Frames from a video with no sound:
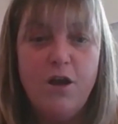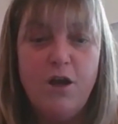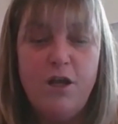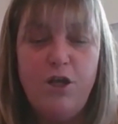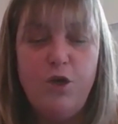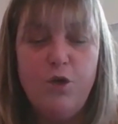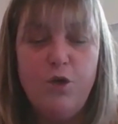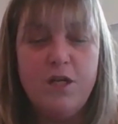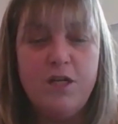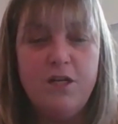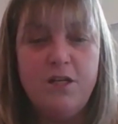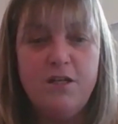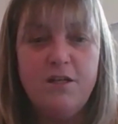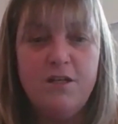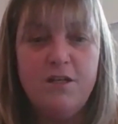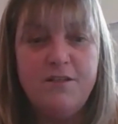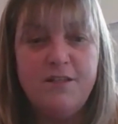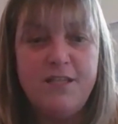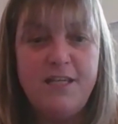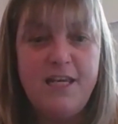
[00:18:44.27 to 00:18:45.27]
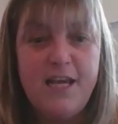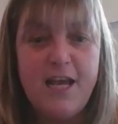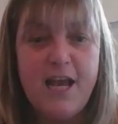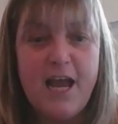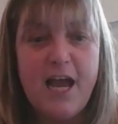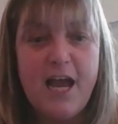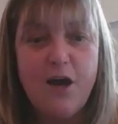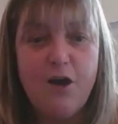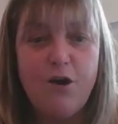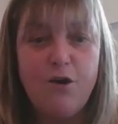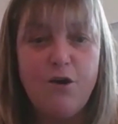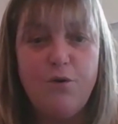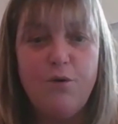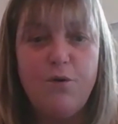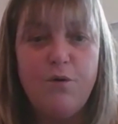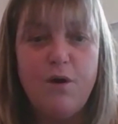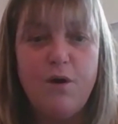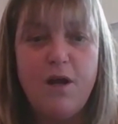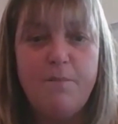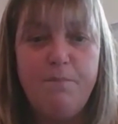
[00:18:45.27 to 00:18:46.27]
you can see
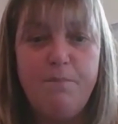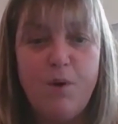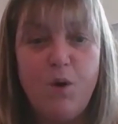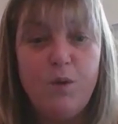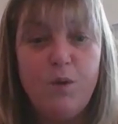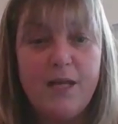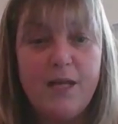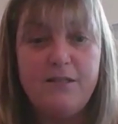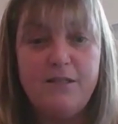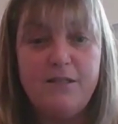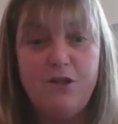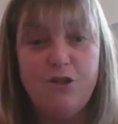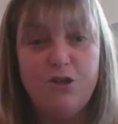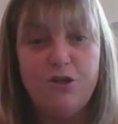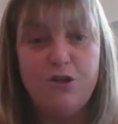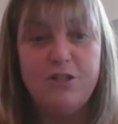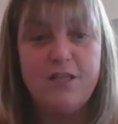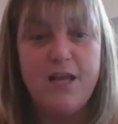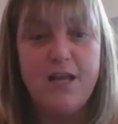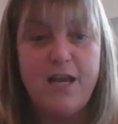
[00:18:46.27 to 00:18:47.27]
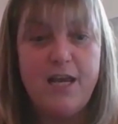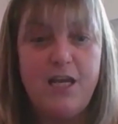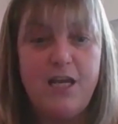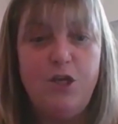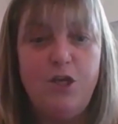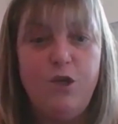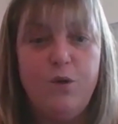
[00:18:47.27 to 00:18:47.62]
how a boat lesson looks like.